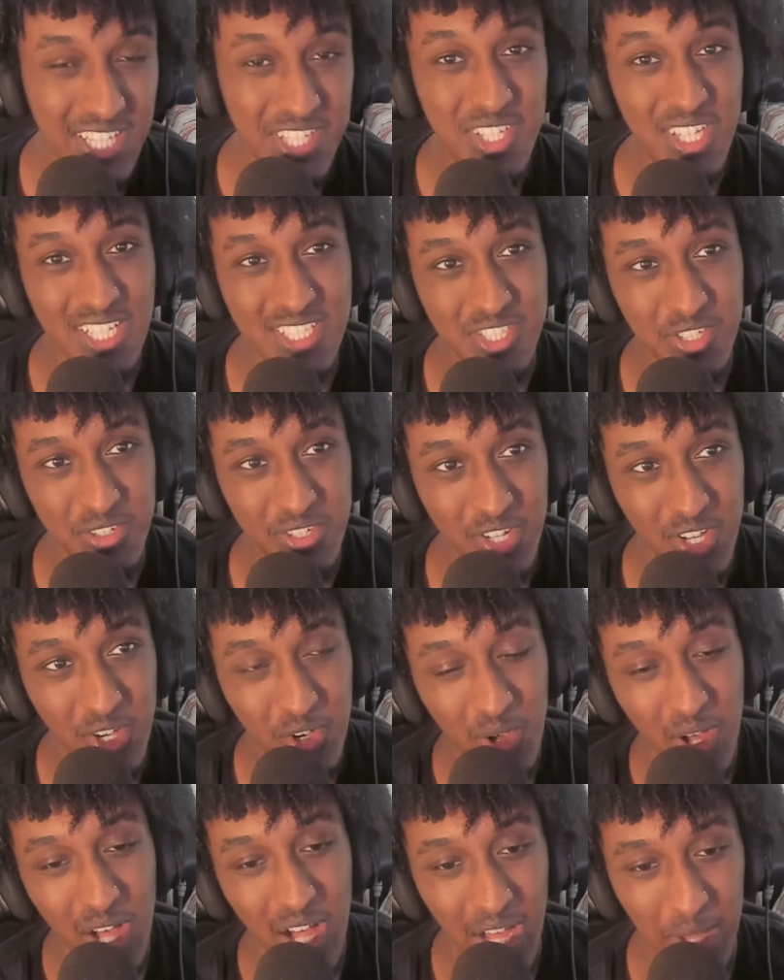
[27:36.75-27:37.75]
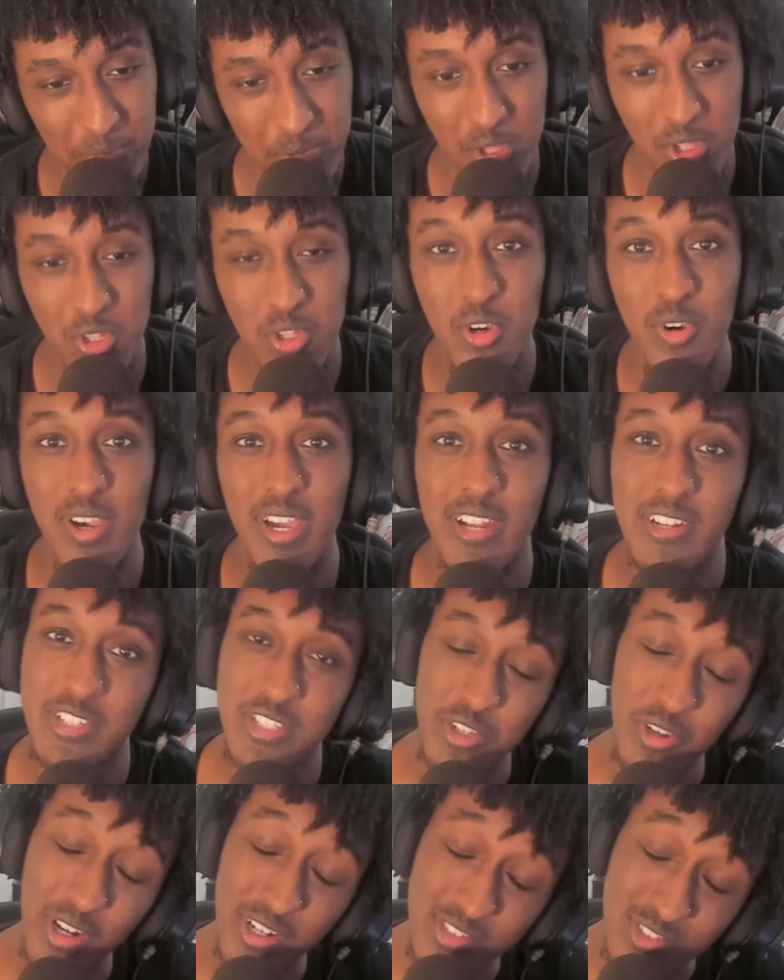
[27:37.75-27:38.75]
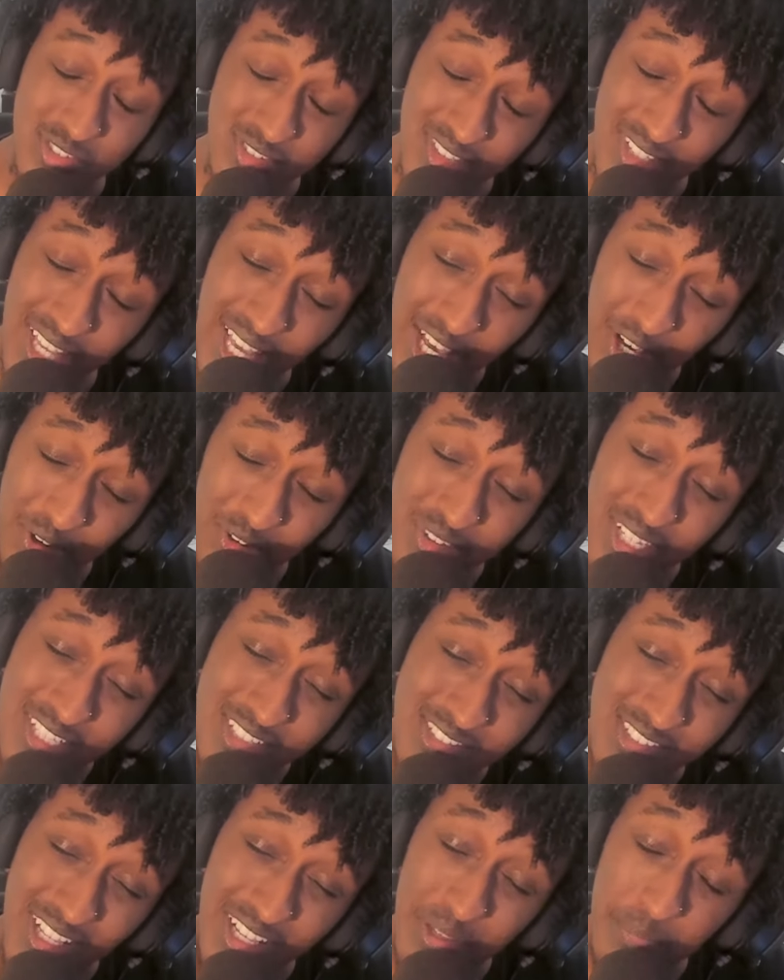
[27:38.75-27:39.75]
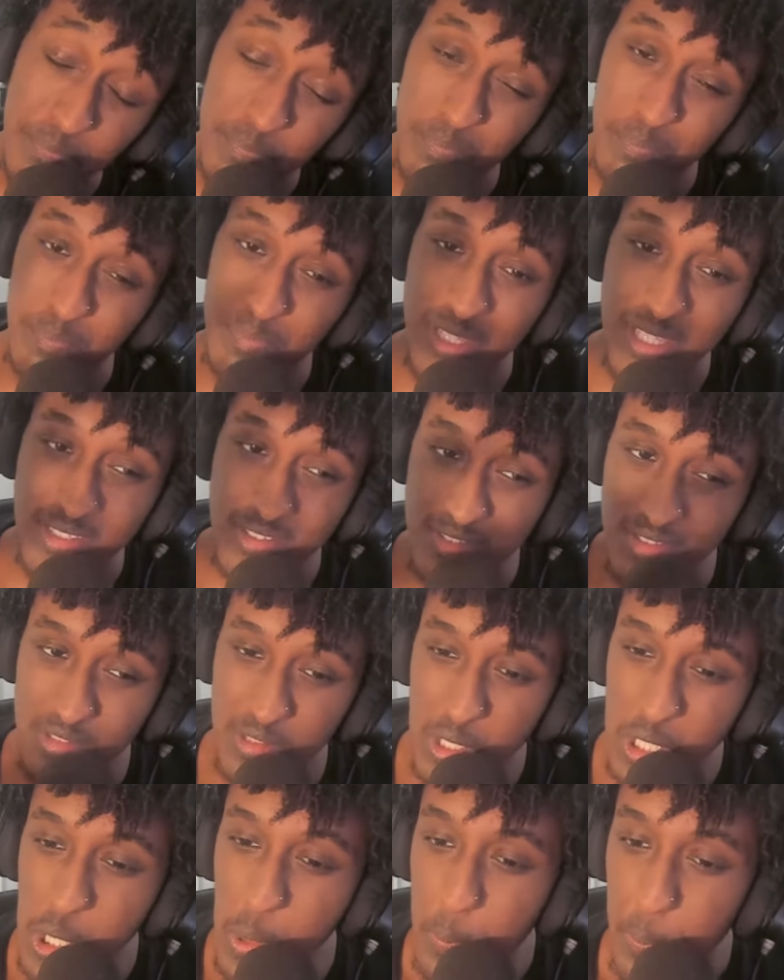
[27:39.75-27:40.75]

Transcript: You guys already know. I'm Yolo, and I'll see you guys out next time. Peace.